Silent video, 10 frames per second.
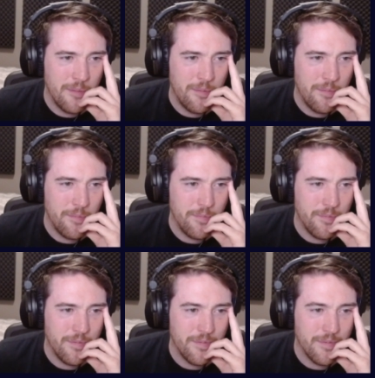
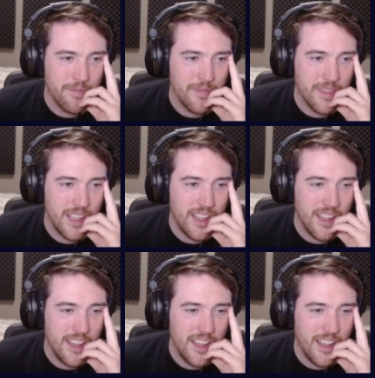
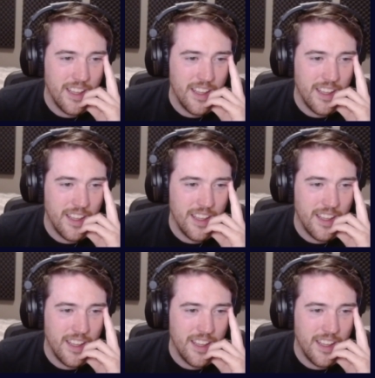Nothing is said.